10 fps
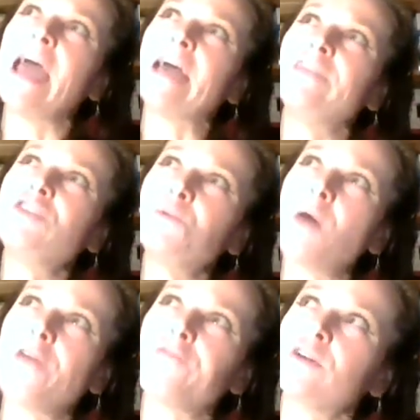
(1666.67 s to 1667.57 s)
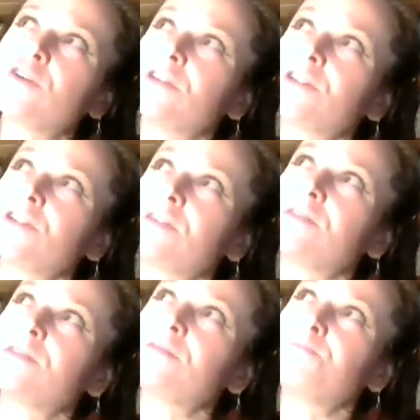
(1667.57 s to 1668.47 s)
And too often
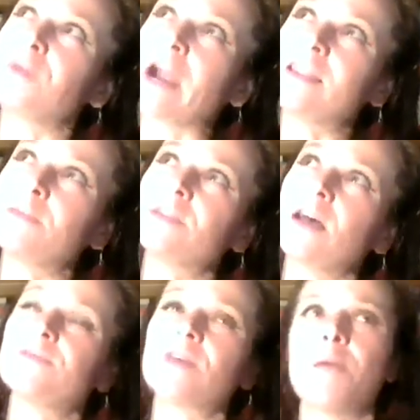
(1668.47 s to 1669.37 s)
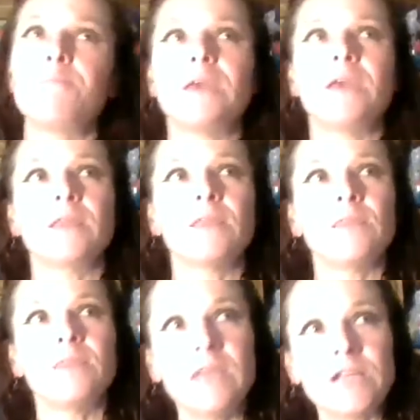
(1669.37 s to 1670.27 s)
Christians pride themselves on being
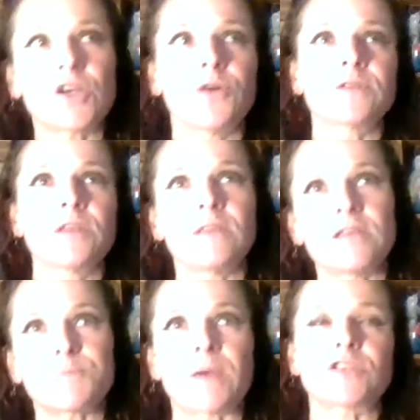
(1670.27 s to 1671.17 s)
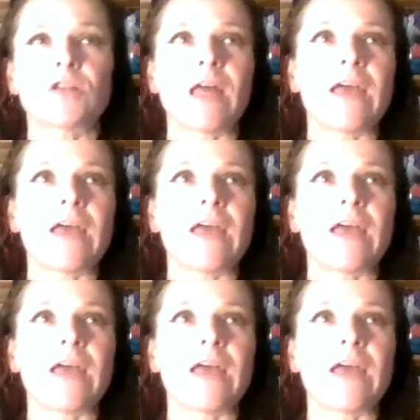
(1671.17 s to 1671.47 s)
the chosen, the special.